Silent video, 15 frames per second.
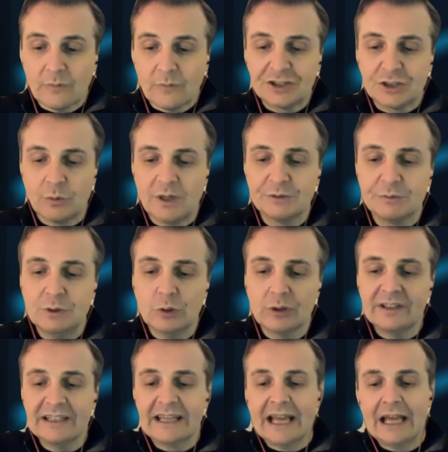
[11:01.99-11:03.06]
So as we look
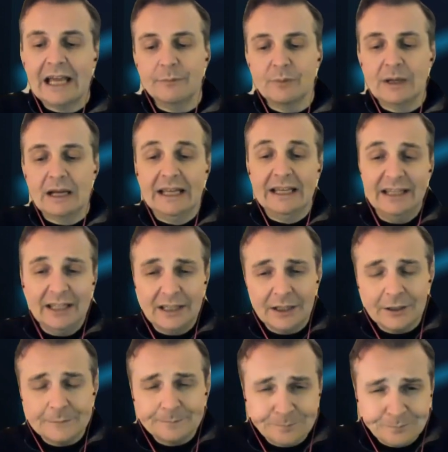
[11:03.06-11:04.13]
at the gameplay
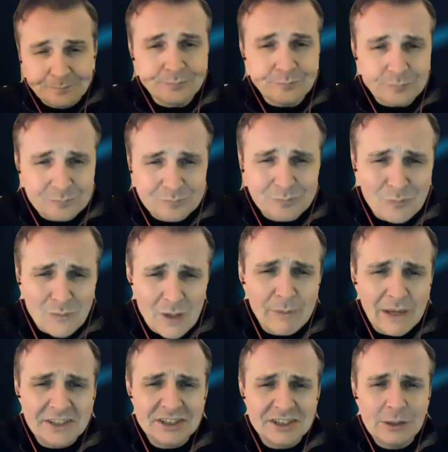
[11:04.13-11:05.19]
here,
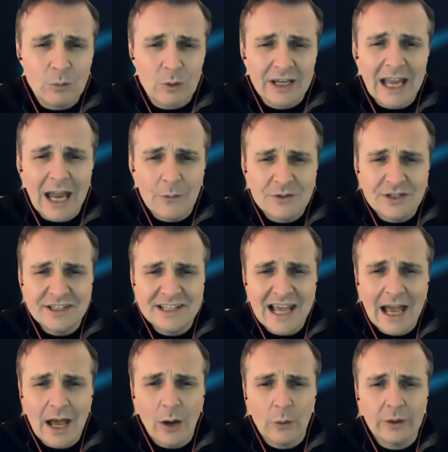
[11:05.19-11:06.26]
basically we're counting
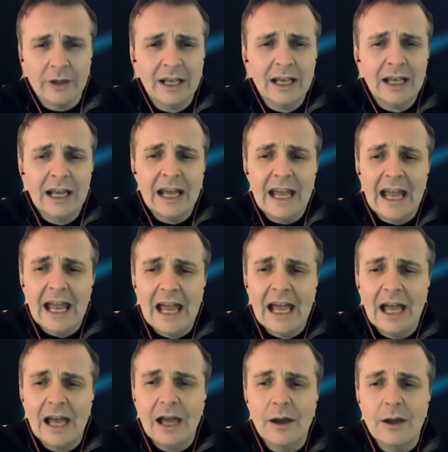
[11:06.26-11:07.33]
down
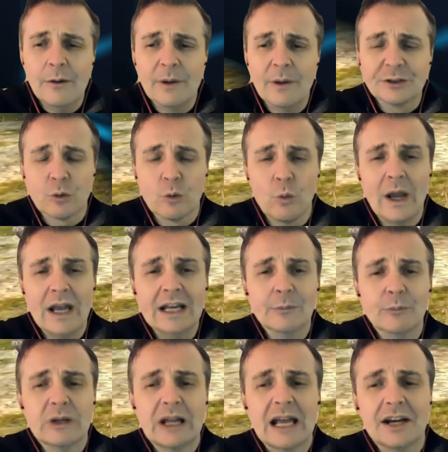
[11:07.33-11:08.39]
as we're awaiting
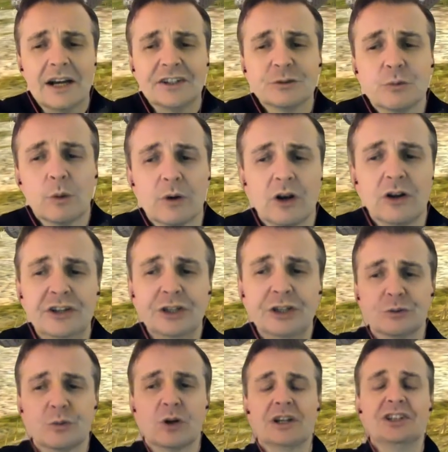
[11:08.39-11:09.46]
players. What we're going to do is
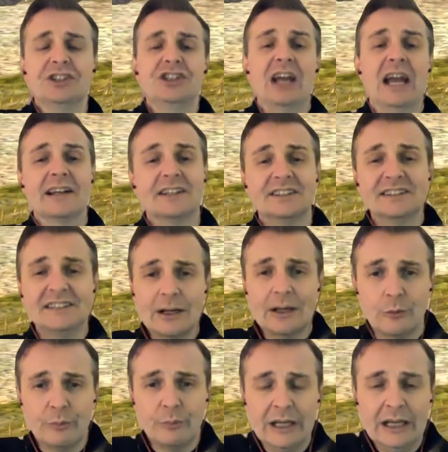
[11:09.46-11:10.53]
we're going to check the
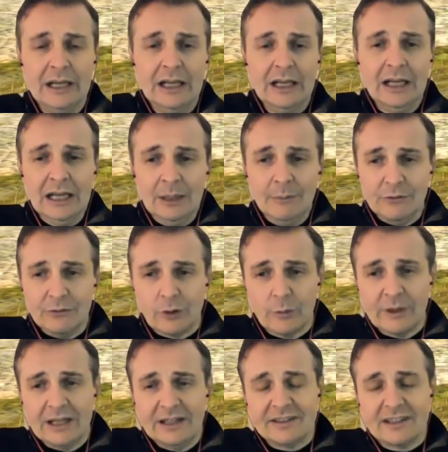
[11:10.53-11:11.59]
setup before
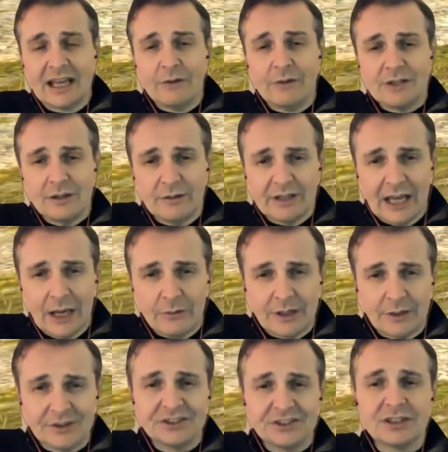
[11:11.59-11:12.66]
we get into countdown. The
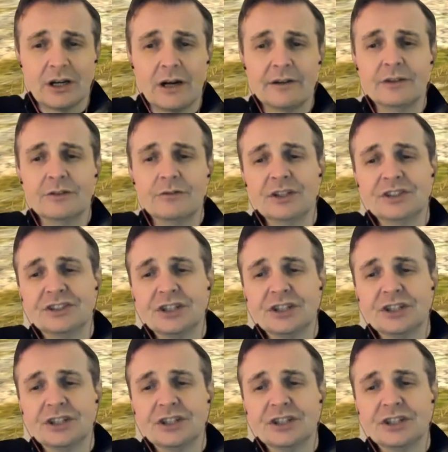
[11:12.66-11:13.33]
countdown has started, right?